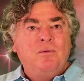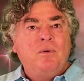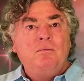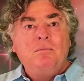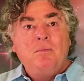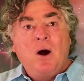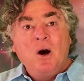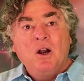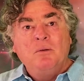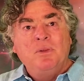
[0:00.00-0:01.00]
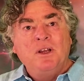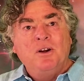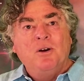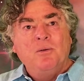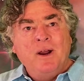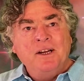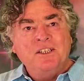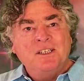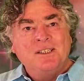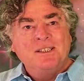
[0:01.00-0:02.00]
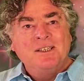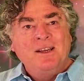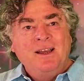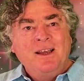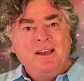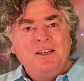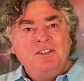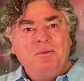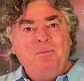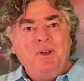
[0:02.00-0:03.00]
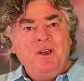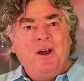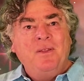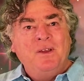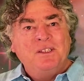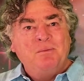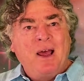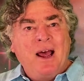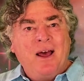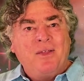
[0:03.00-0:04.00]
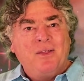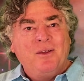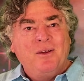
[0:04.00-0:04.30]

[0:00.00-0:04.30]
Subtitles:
remarkably courageous to be on this path.